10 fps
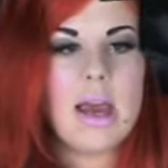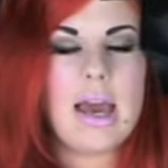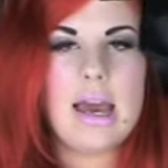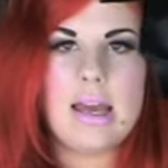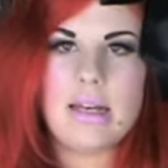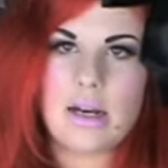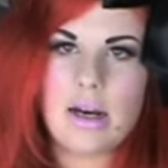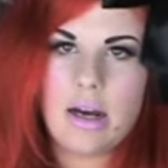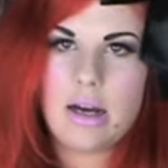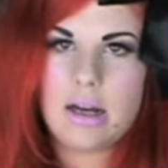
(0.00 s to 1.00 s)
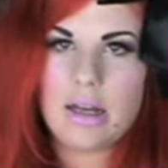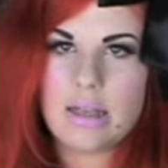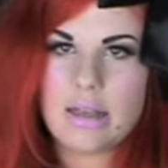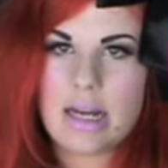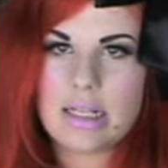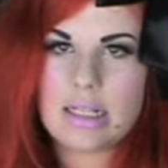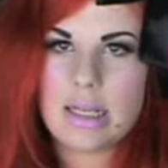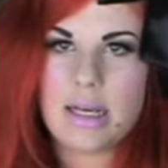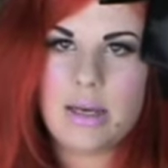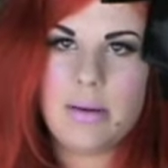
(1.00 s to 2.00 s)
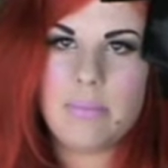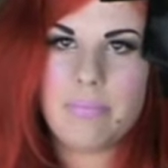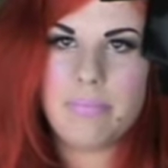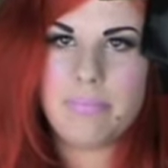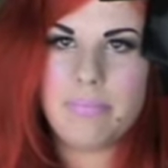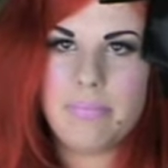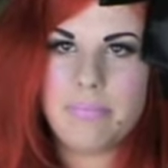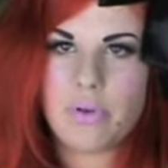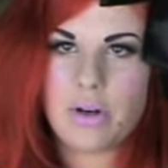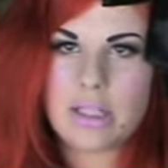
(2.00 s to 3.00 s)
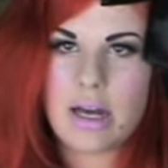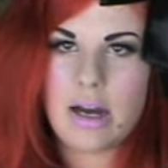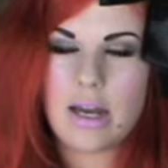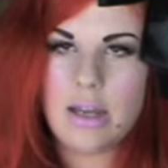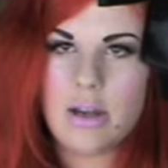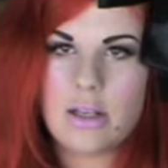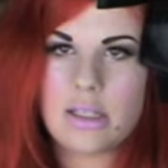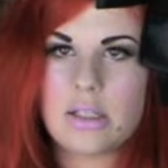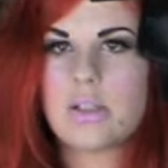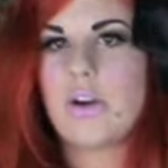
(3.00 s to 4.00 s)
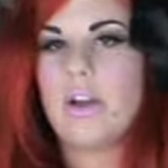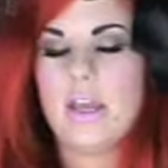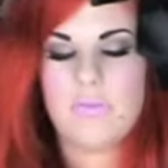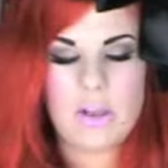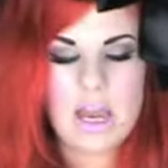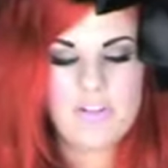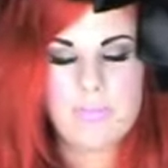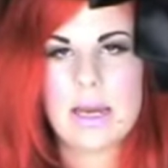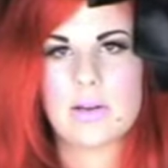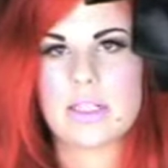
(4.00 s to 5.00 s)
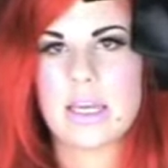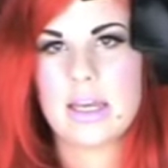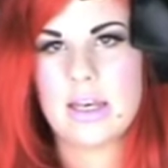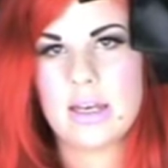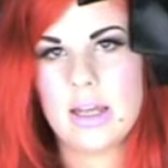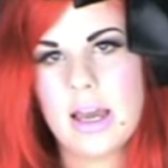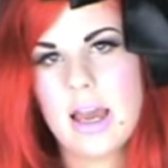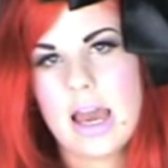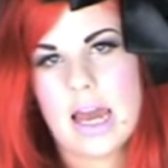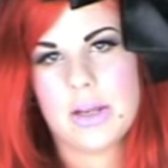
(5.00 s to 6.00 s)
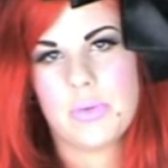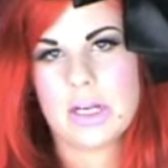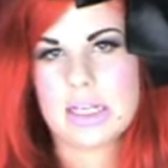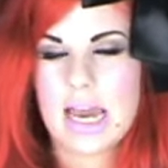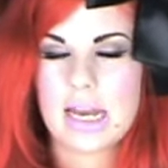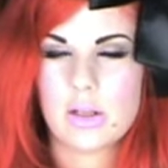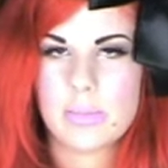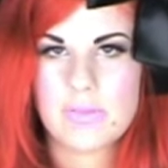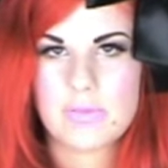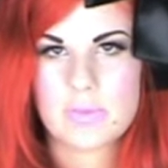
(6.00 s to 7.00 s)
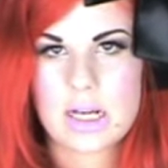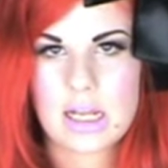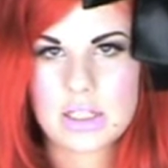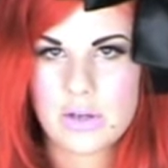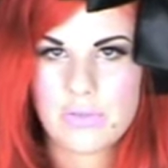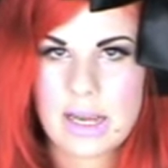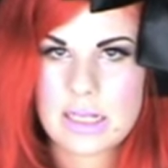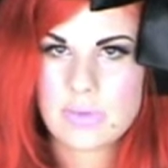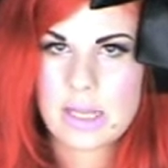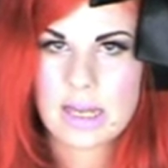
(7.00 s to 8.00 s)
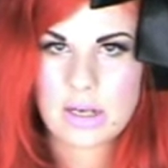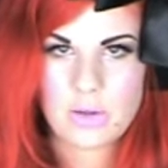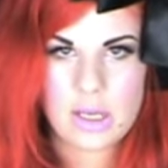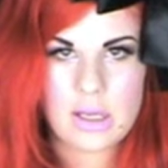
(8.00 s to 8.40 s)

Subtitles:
and that's the bronzer I use. So if you have pale skin and you're wanting to add a little bit of colour to your face without it